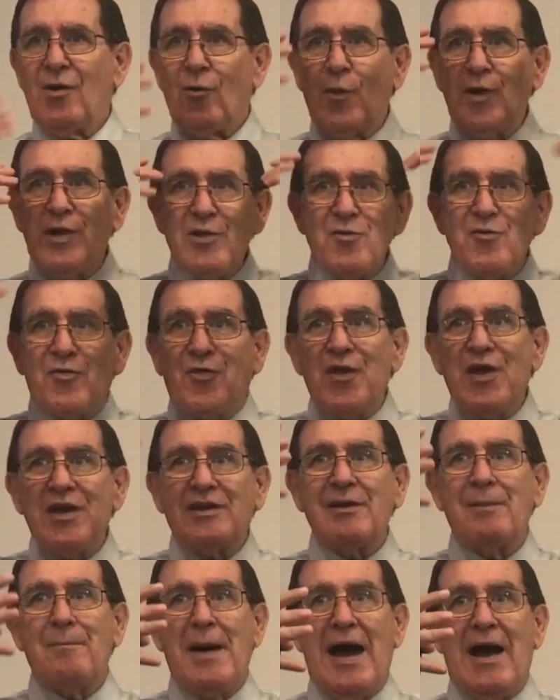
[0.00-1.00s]
What do you
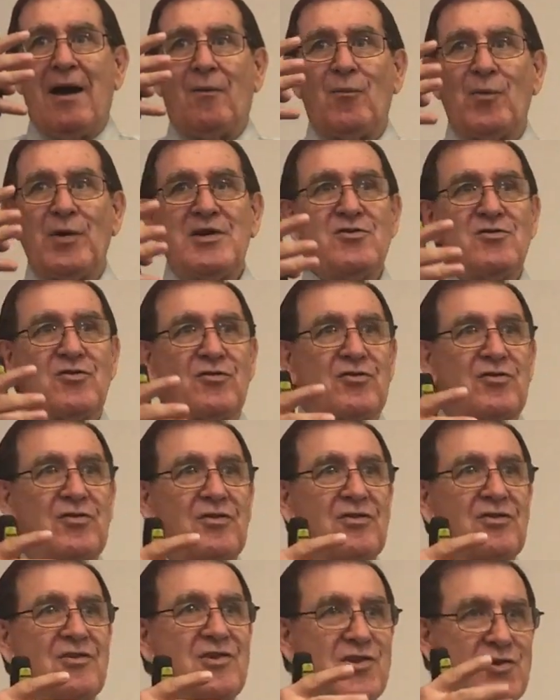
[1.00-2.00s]
think about when you
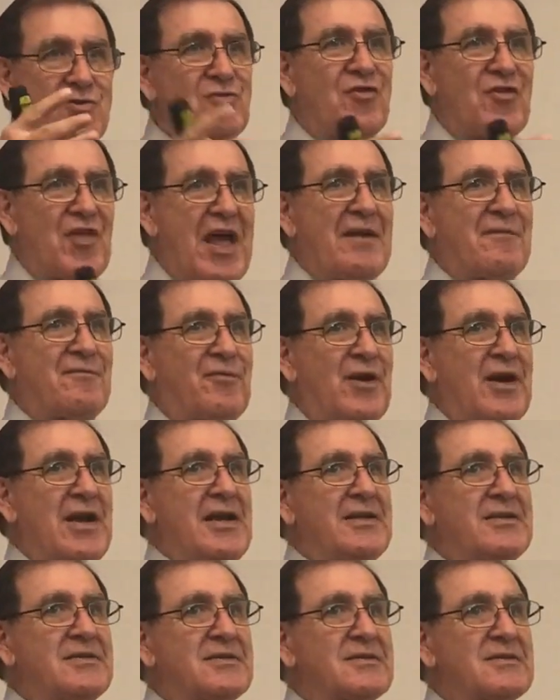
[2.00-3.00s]
use that
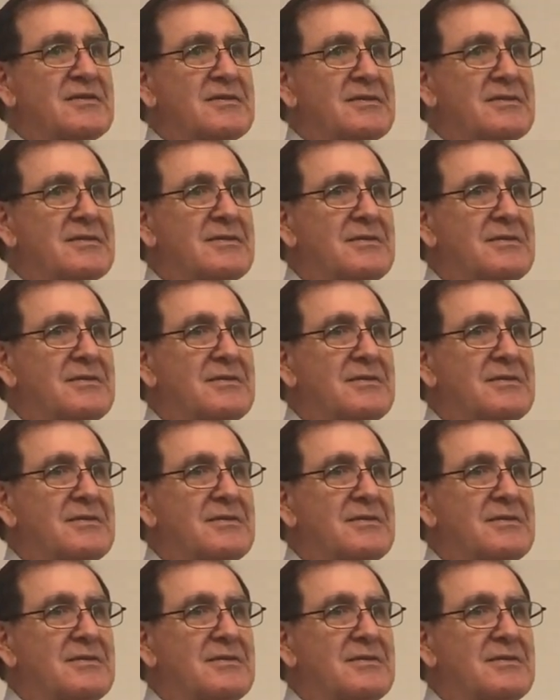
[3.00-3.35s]
phrase?